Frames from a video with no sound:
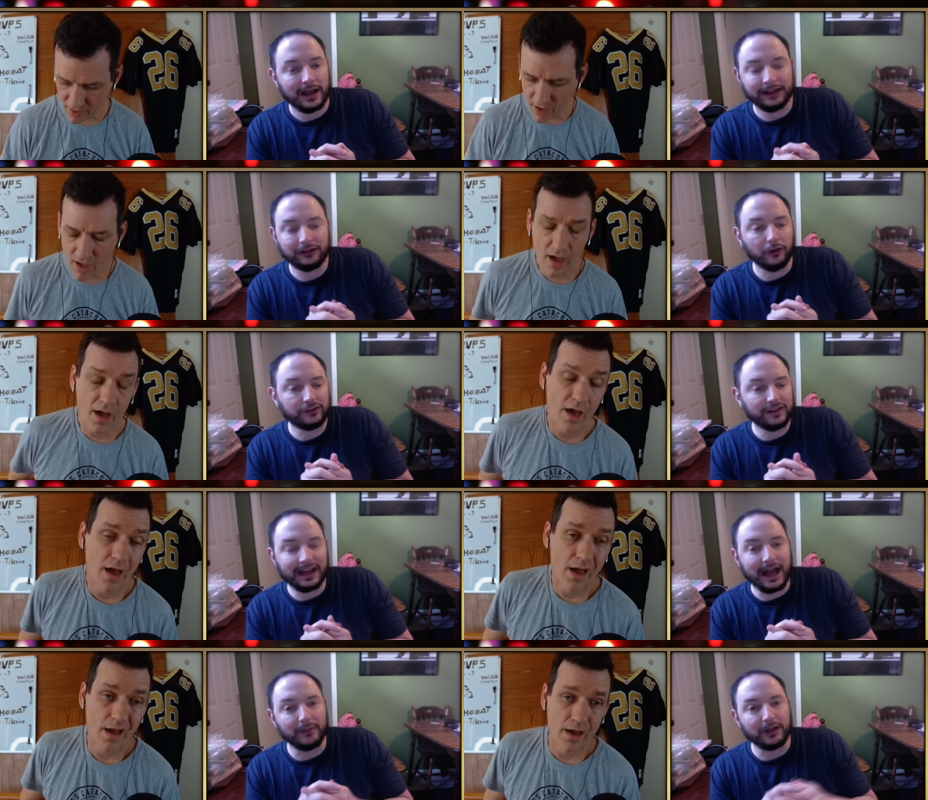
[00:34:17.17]
Speaker 1: I don't see
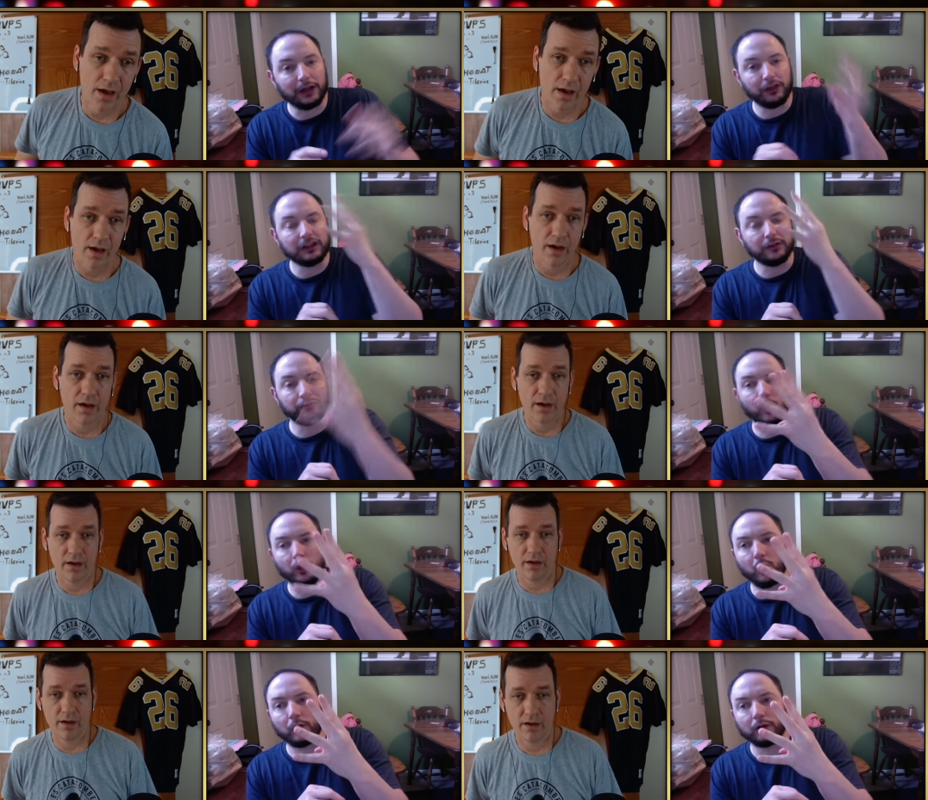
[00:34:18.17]
that happening. I think the
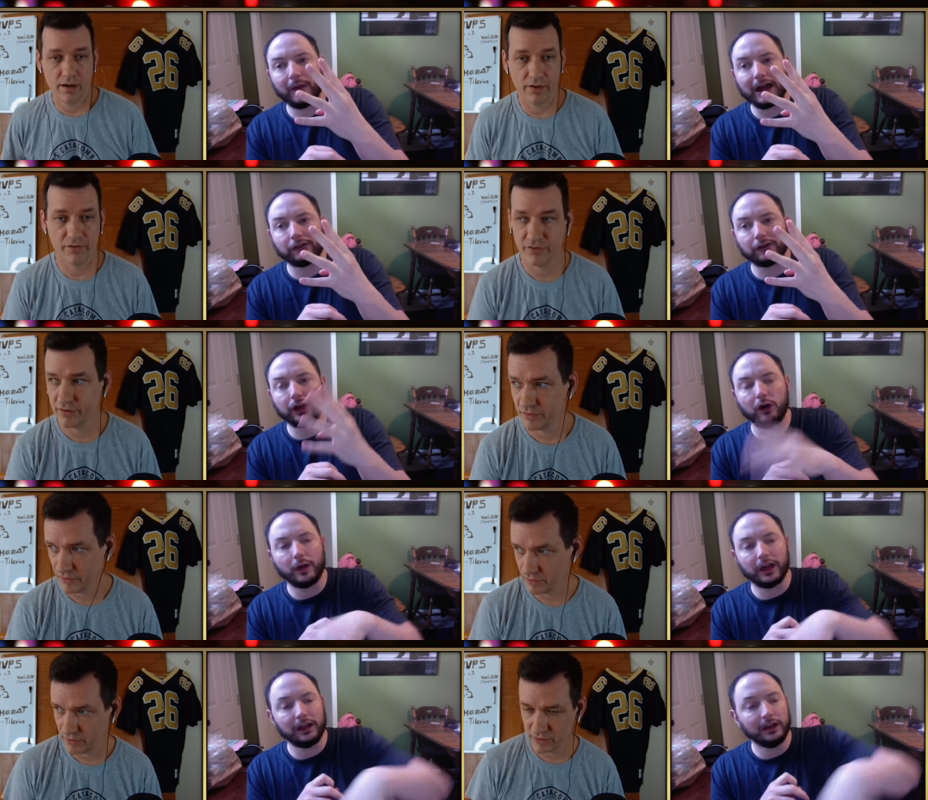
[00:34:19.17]
four quarterbacks are
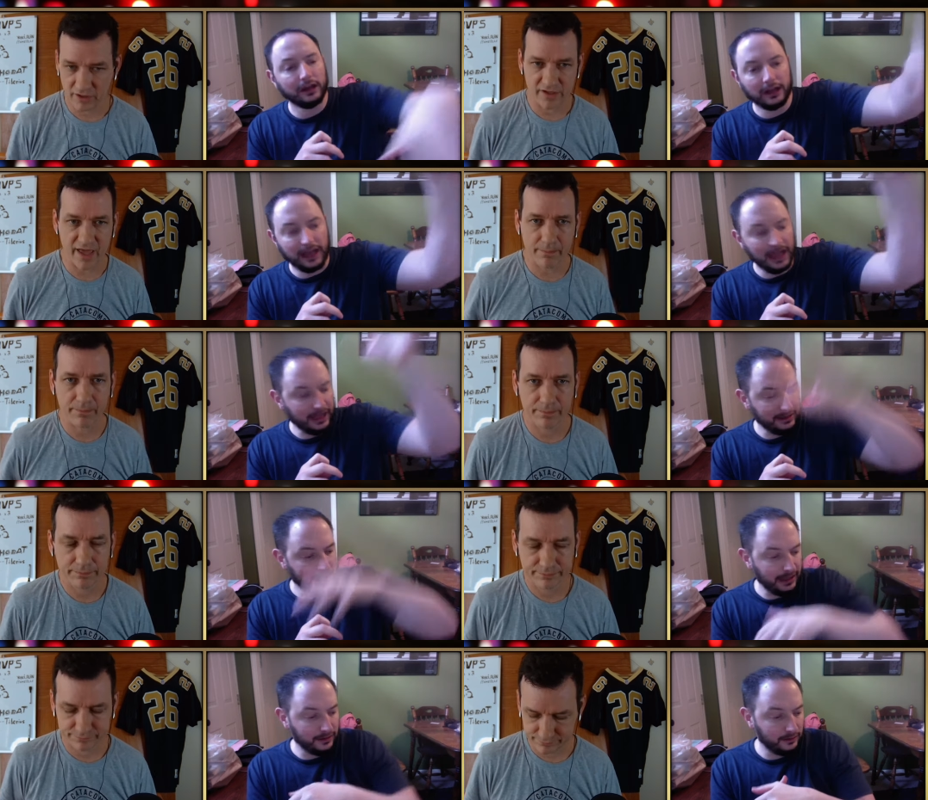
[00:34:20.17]
going. Yep. And
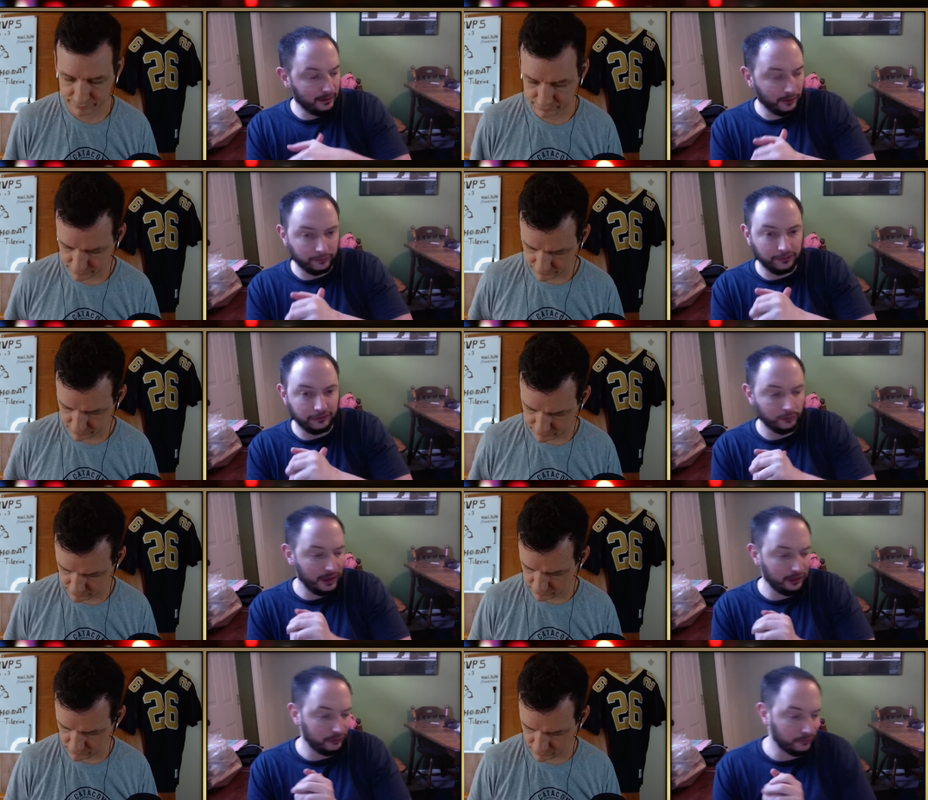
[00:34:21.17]
and other
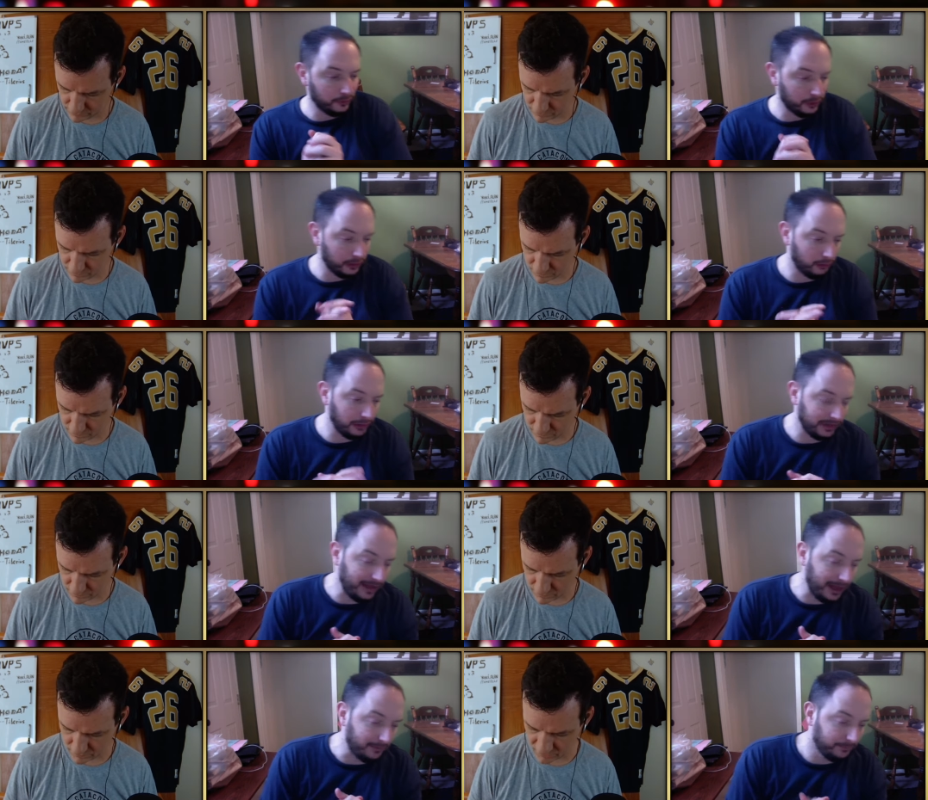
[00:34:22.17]
situations are going to go like
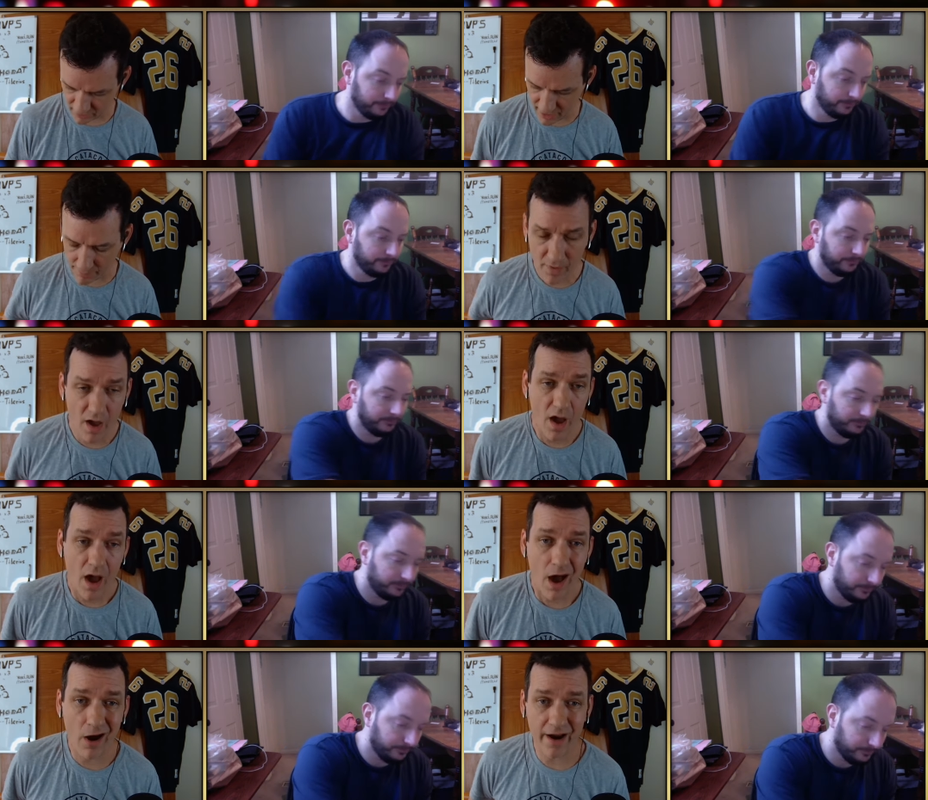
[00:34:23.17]
that.
Speaker 2: Yep.
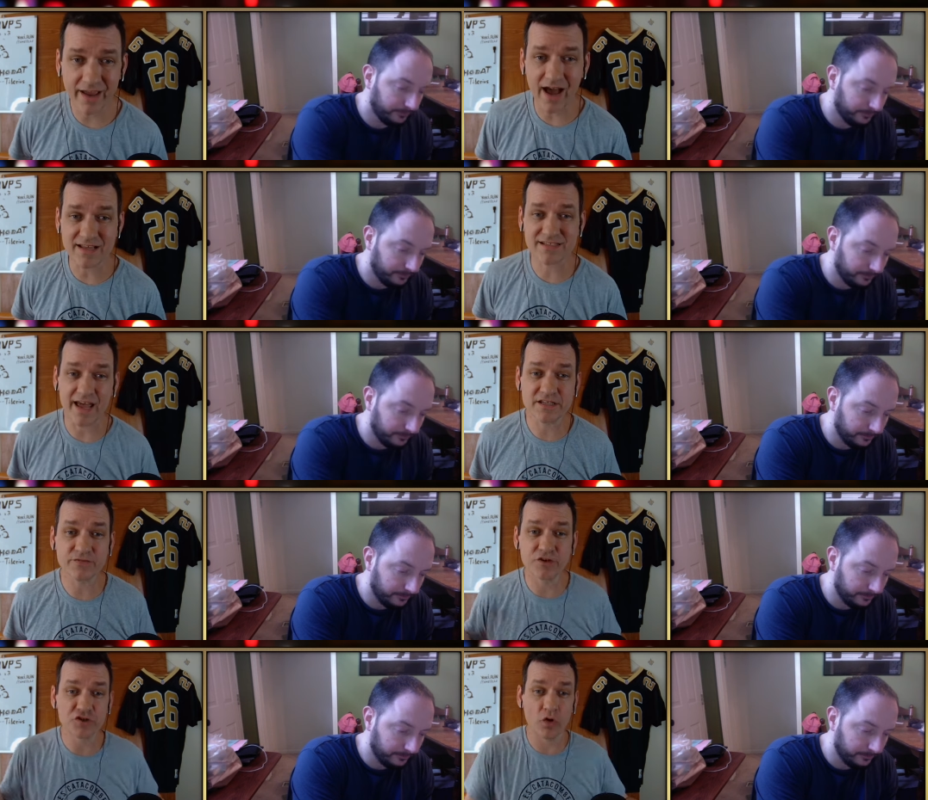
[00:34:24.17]
All right, guys. Thanks
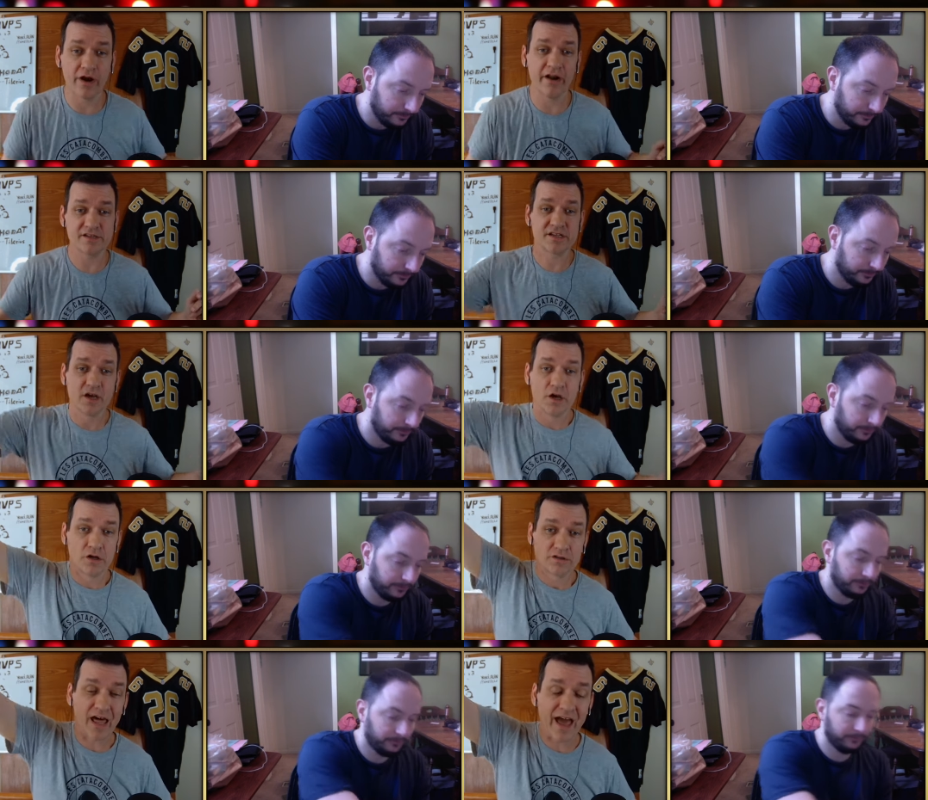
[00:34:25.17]
for joining us.
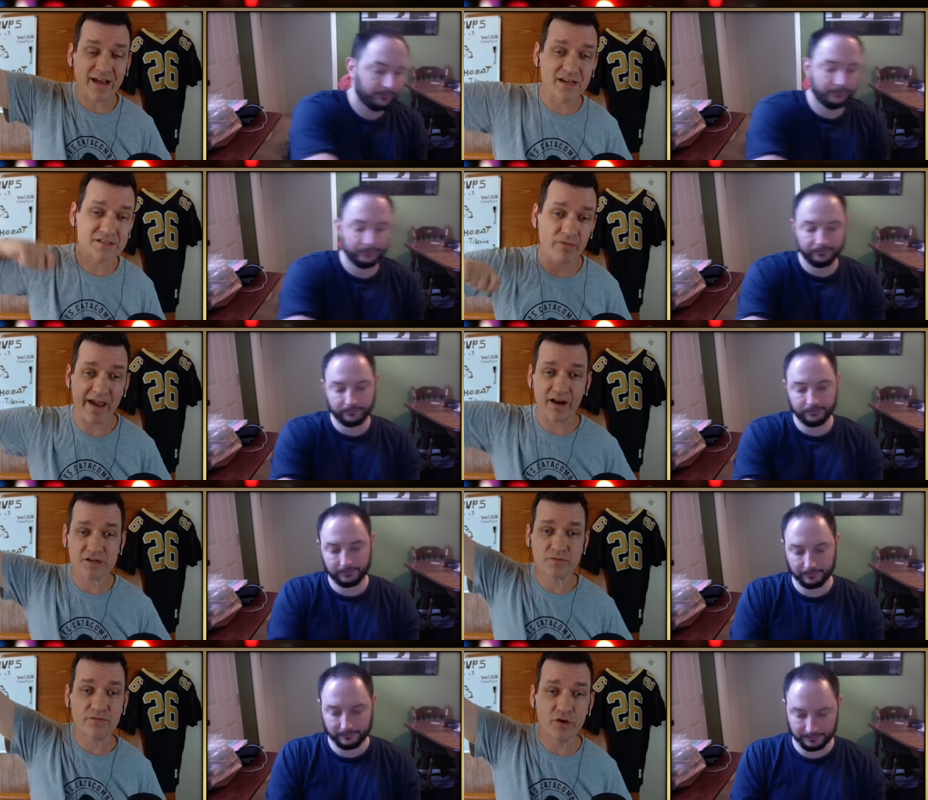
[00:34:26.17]
Like us, rate
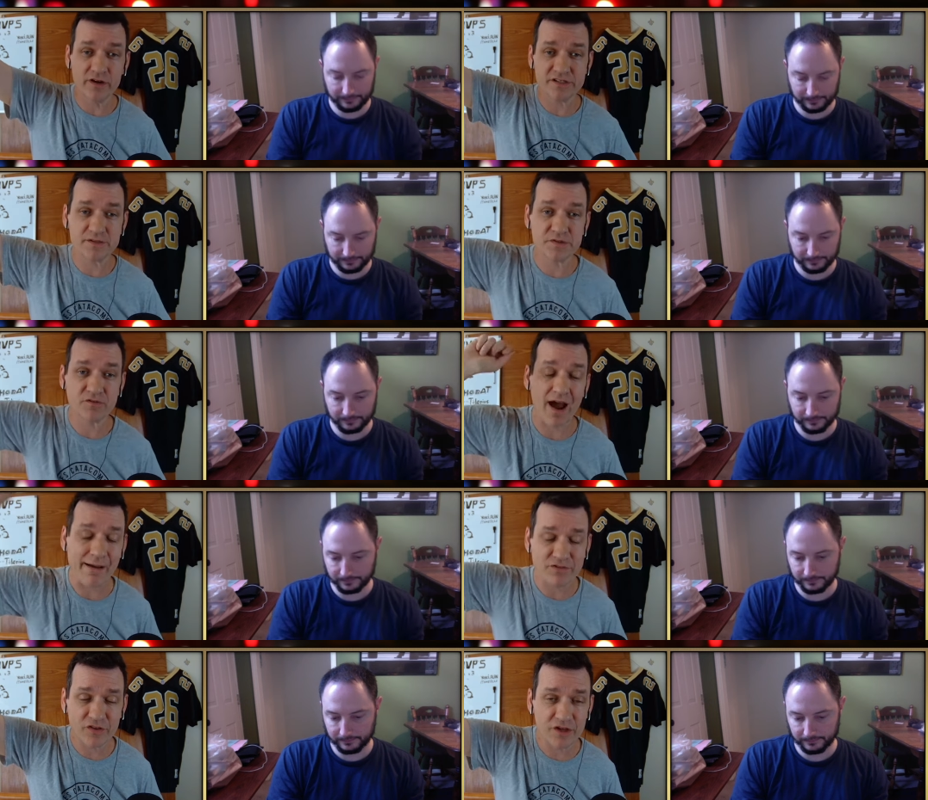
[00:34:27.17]
us, review us,
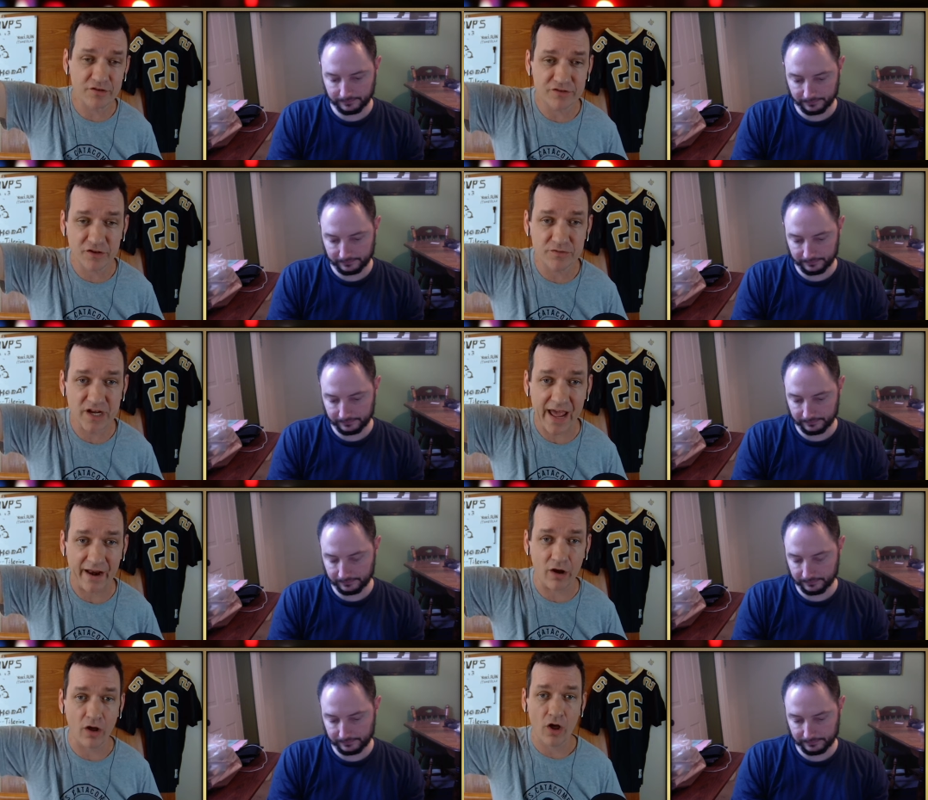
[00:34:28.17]
subscribe to the YouTube channel.